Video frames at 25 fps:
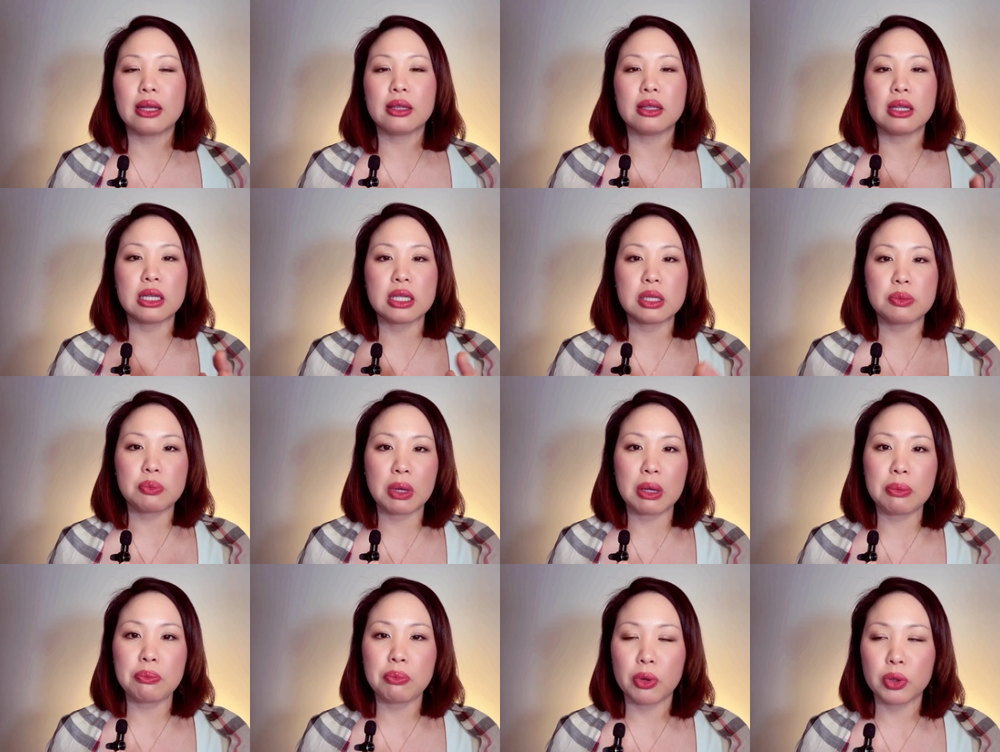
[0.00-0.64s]
these
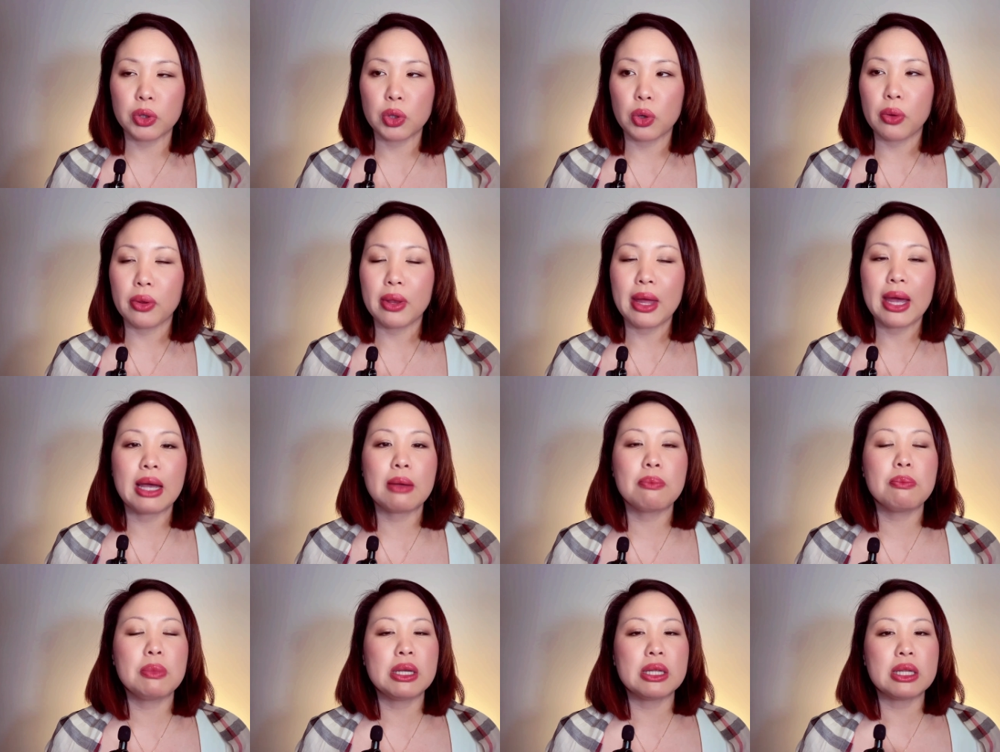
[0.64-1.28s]
people don't
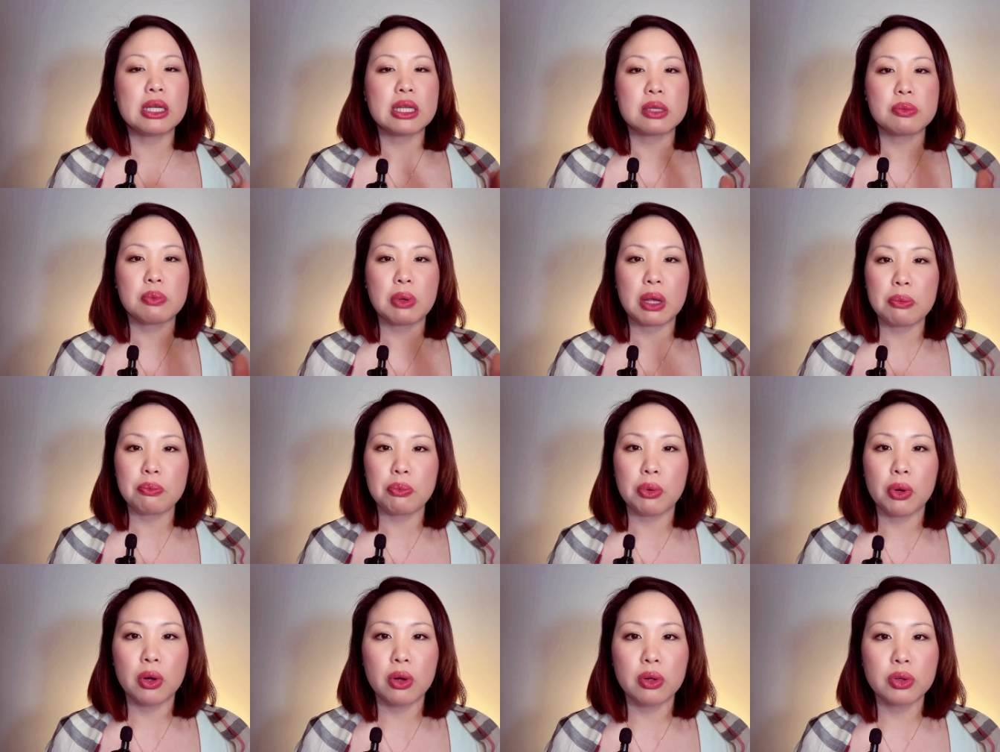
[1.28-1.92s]
like me, these
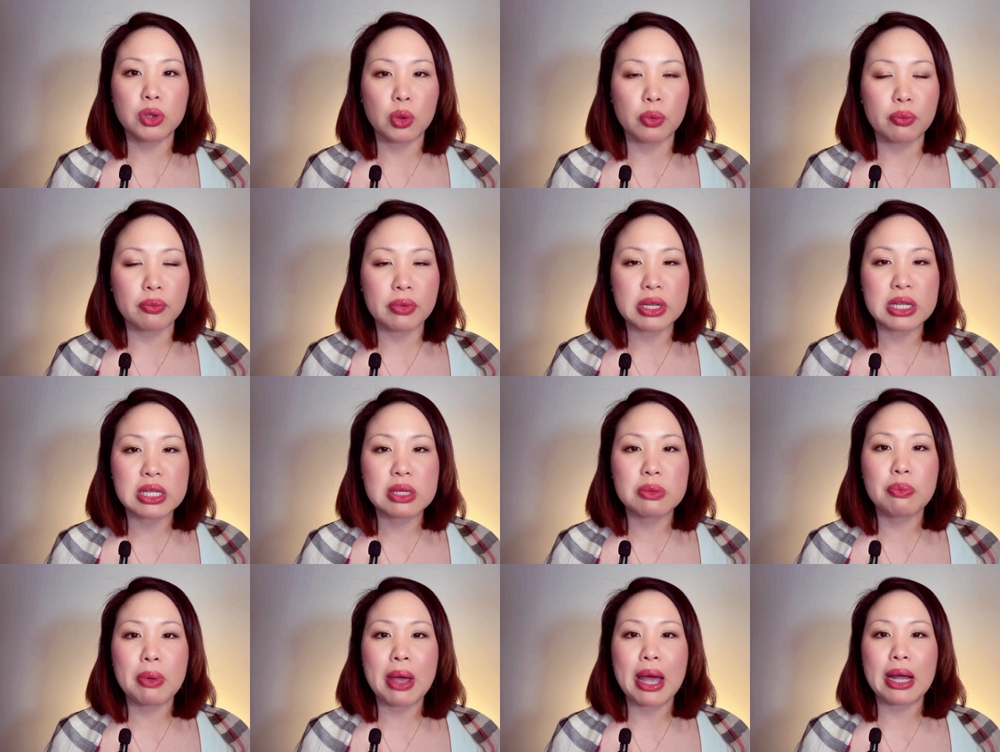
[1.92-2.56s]
people don't
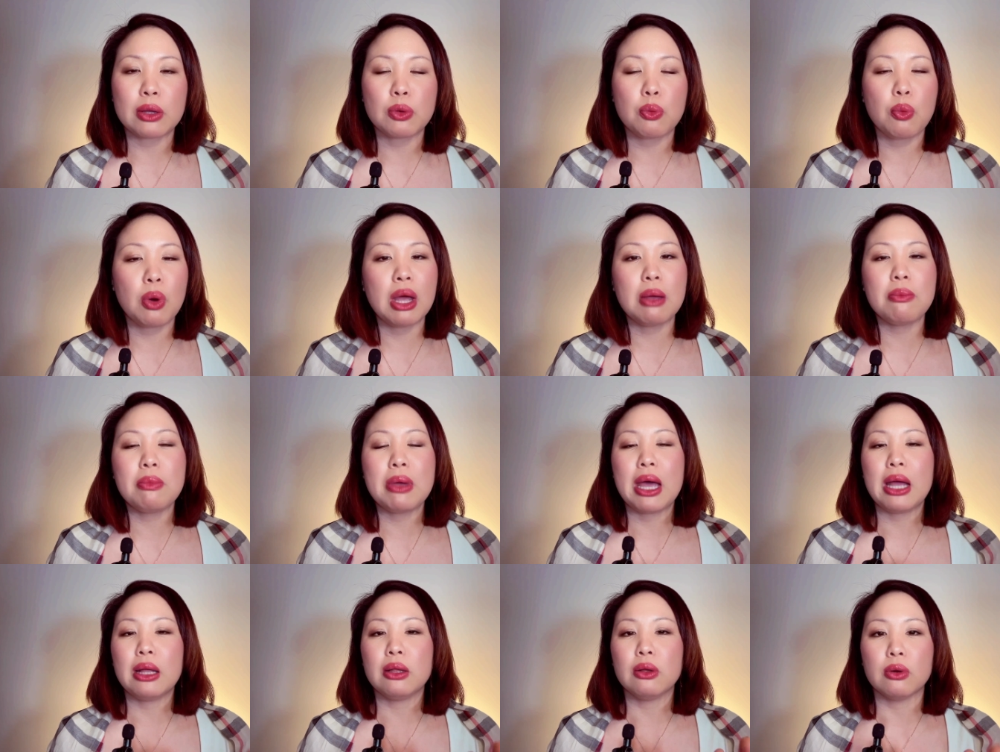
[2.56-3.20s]
respect
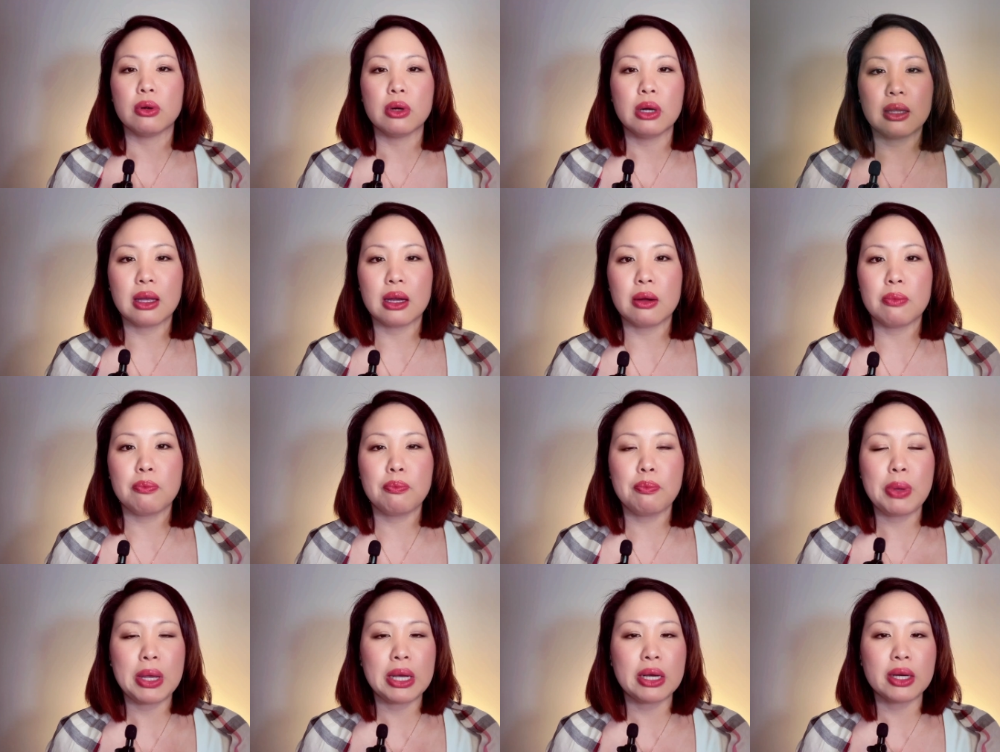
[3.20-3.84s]
women, or they're
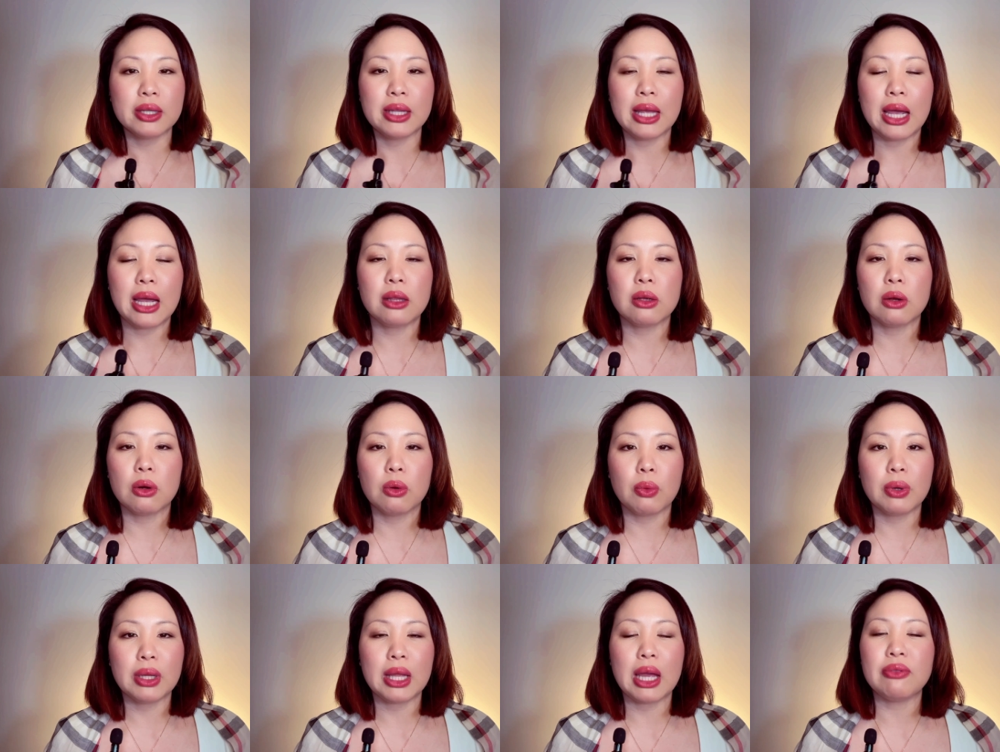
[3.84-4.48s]
bigoted or
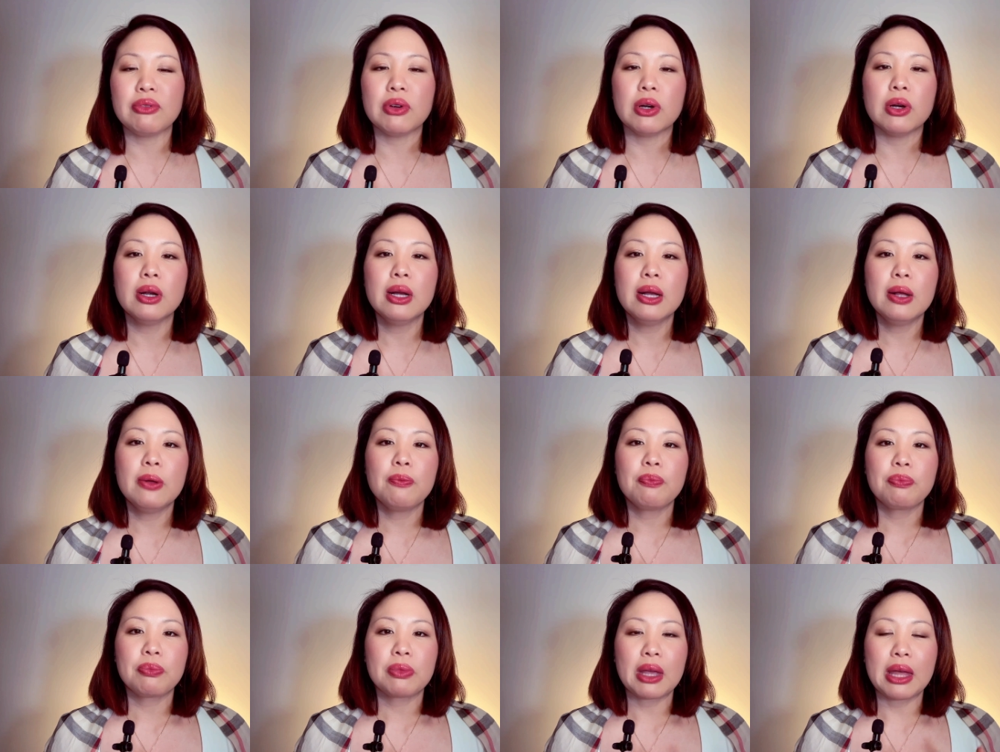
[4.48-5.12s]
whatever,
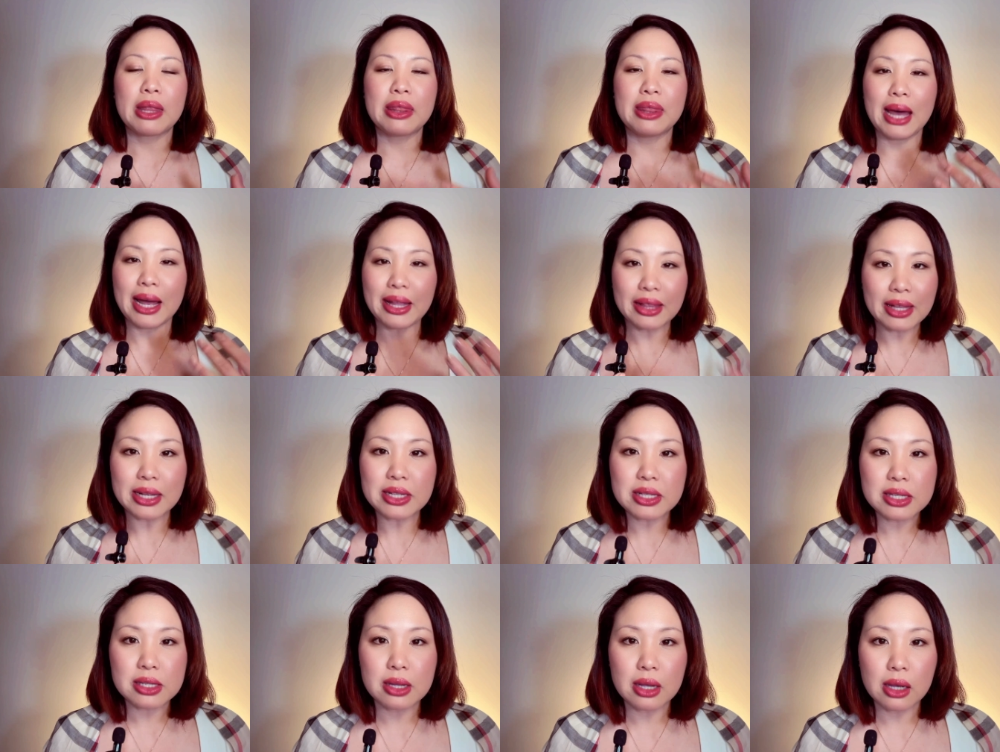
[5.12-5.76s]
that
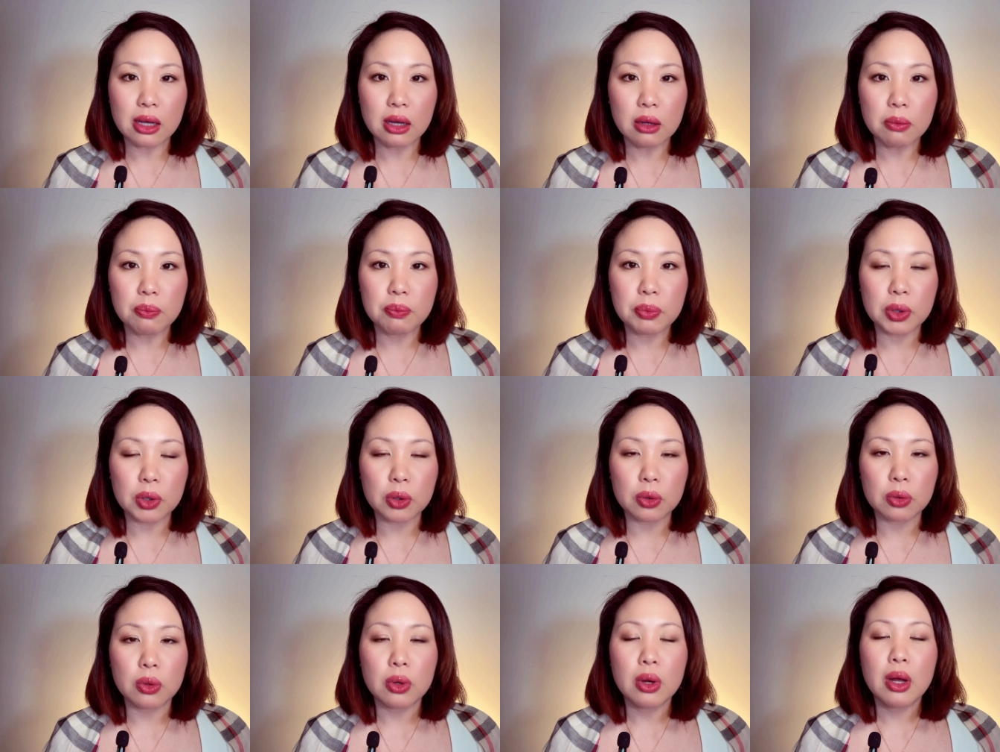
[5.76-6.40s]
doesn't help
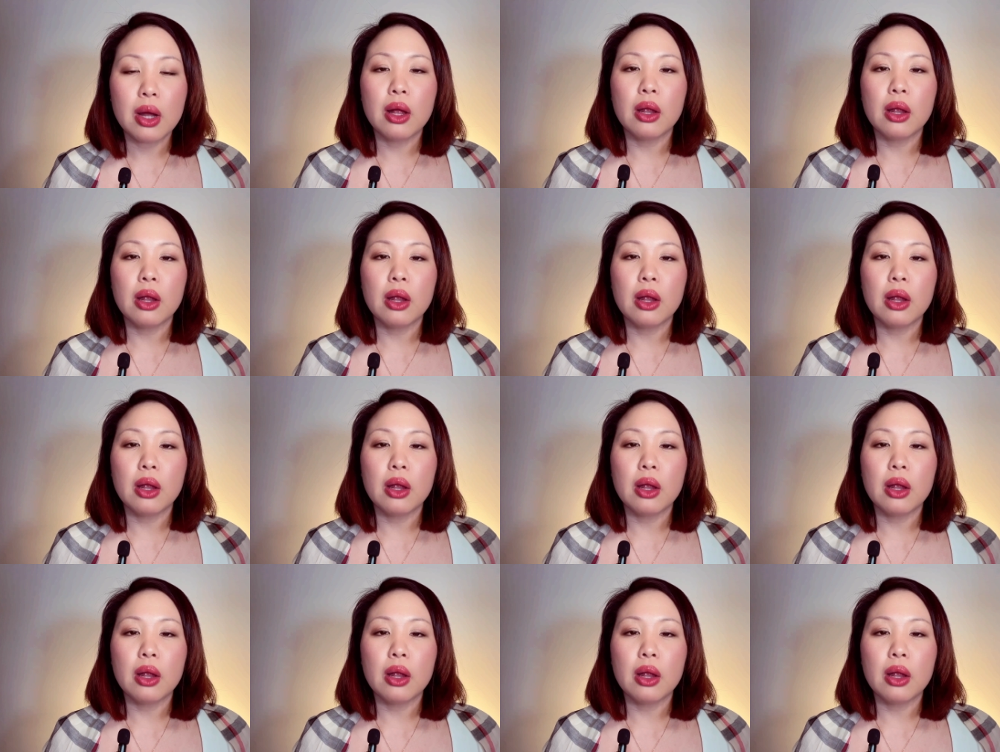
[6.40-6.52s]
you.